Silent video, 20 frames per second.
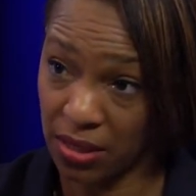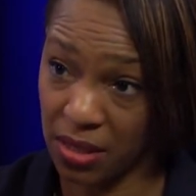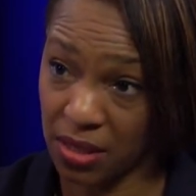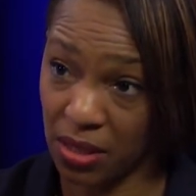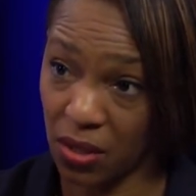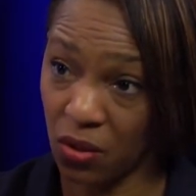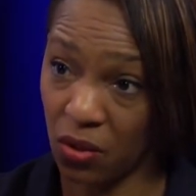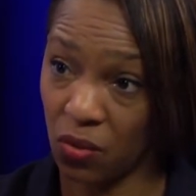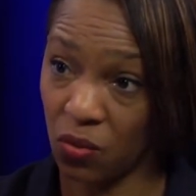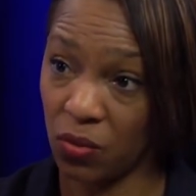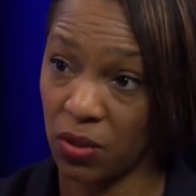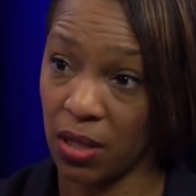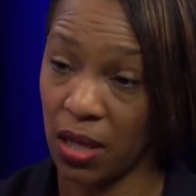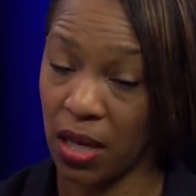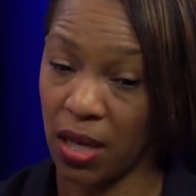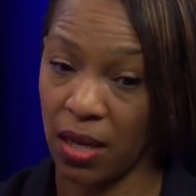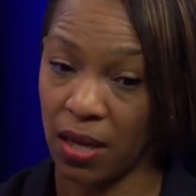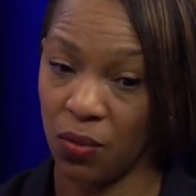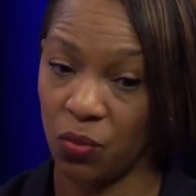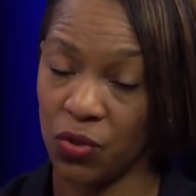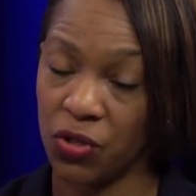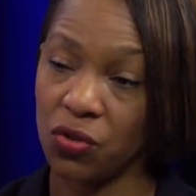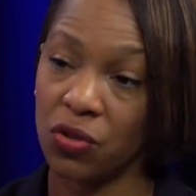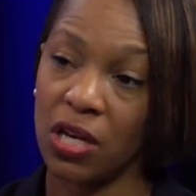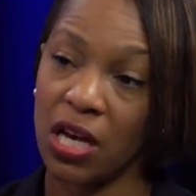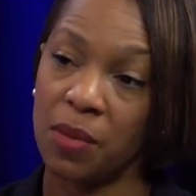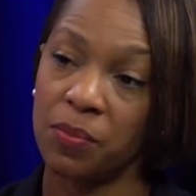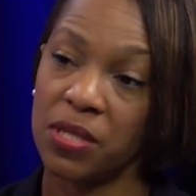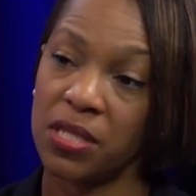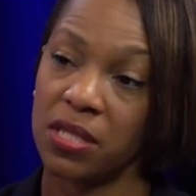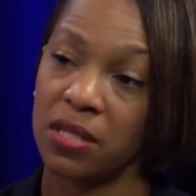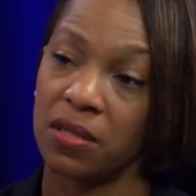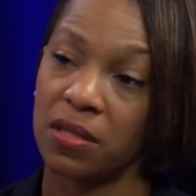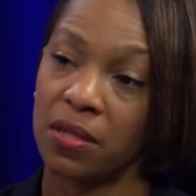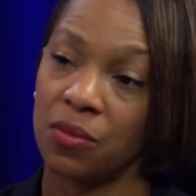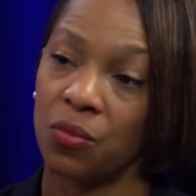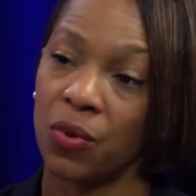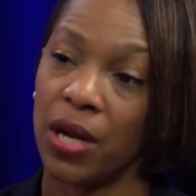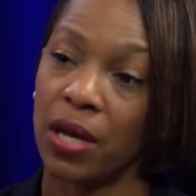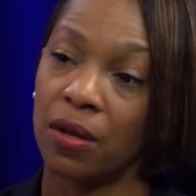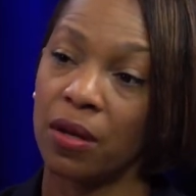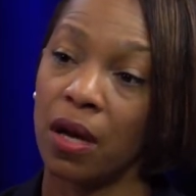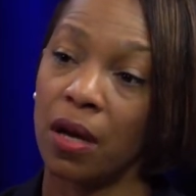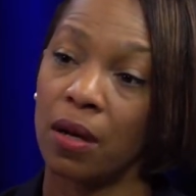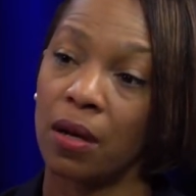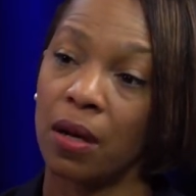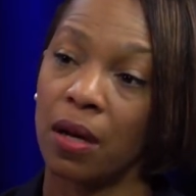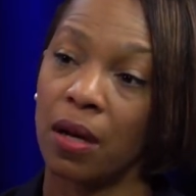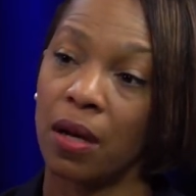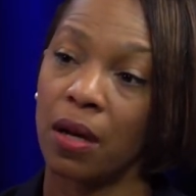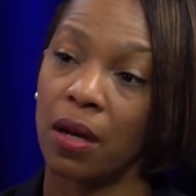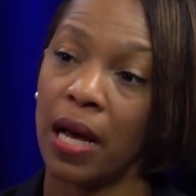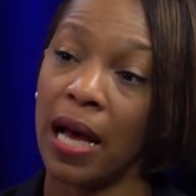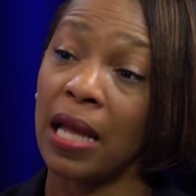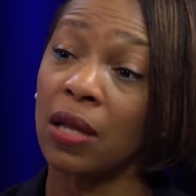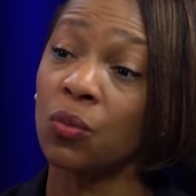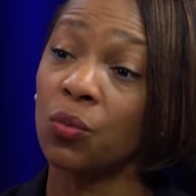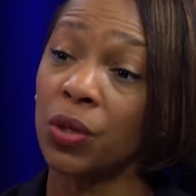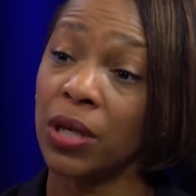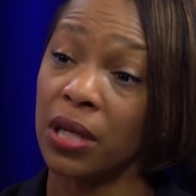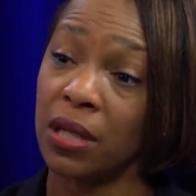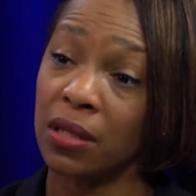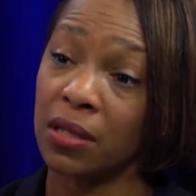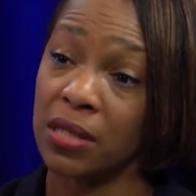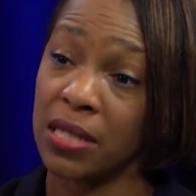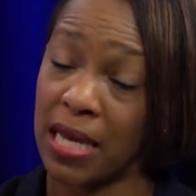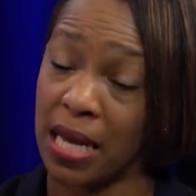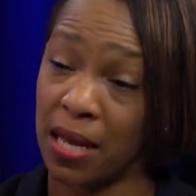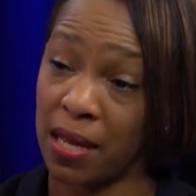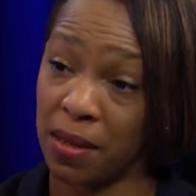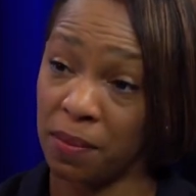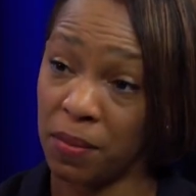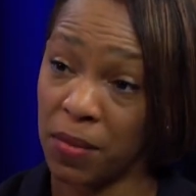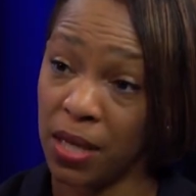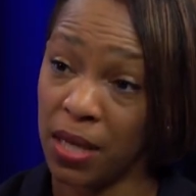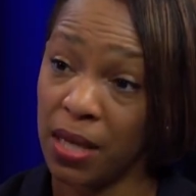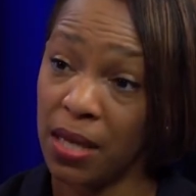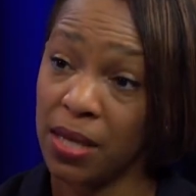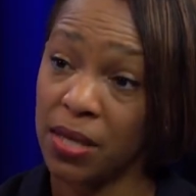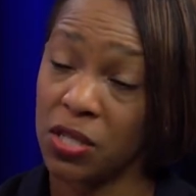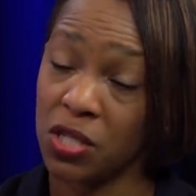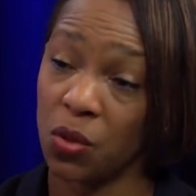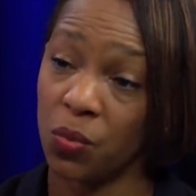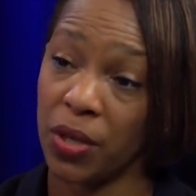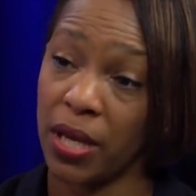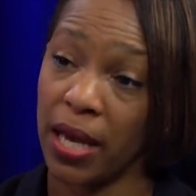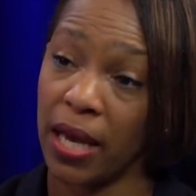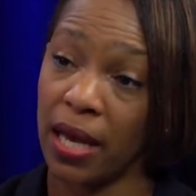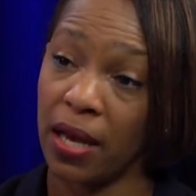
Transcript: So uh, when you come around uh, Halloween time, so we mm-hmm.